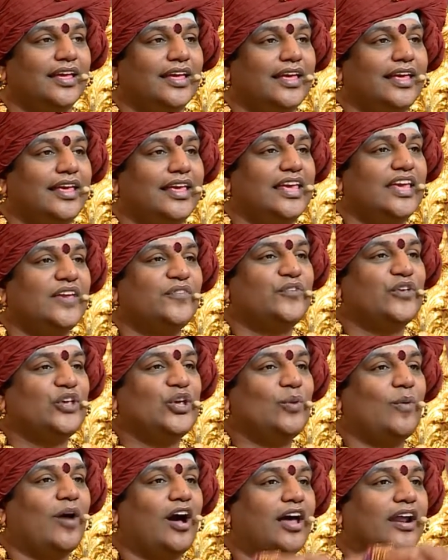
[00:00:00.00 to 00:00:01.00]
If
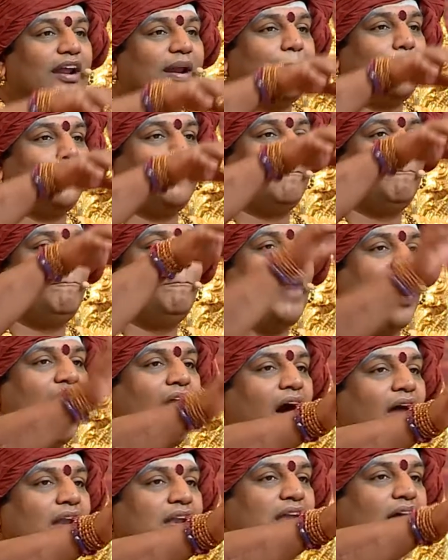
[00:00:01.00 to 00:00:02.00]
you are a
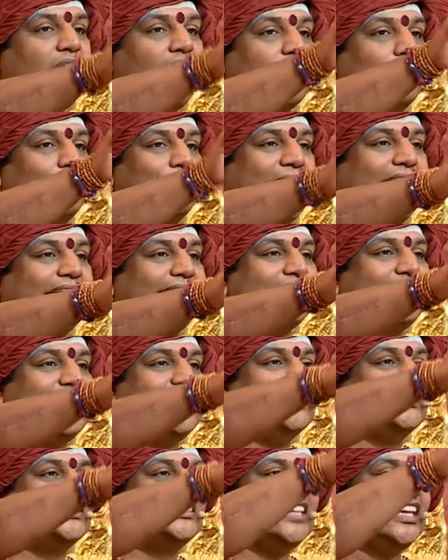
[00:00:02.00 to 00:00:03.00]
born or
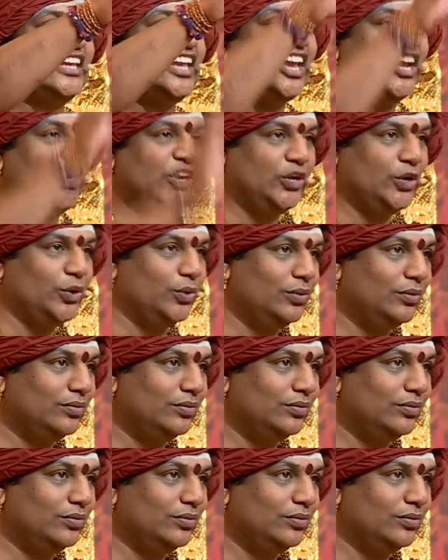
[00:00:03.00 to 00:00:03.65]
practicing Hindu,